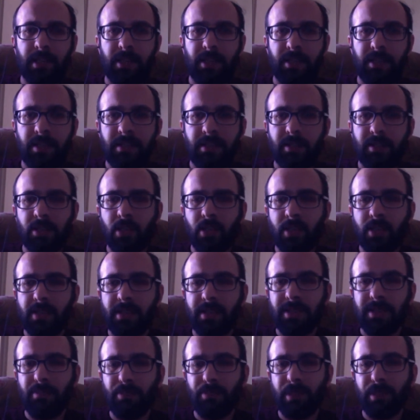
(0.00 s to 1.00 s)
is just
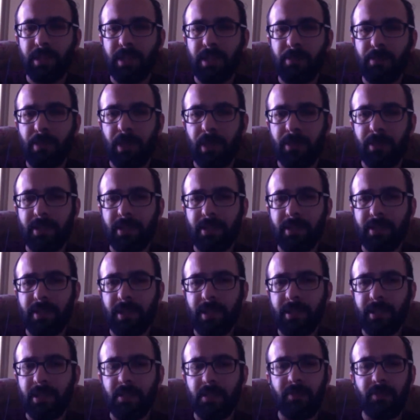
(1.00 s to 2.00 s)
simply about the
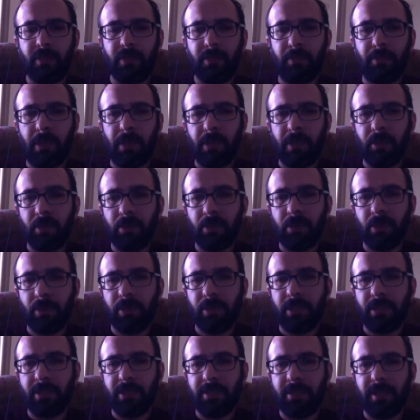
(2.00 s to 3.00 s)
scientific method or the
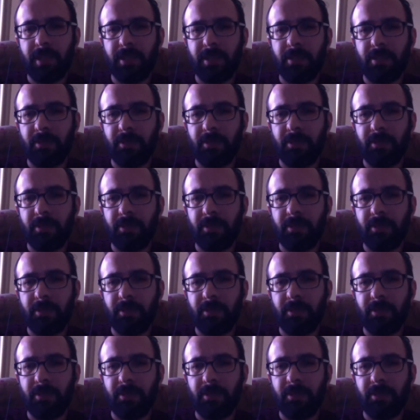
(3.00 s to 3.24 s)
scientific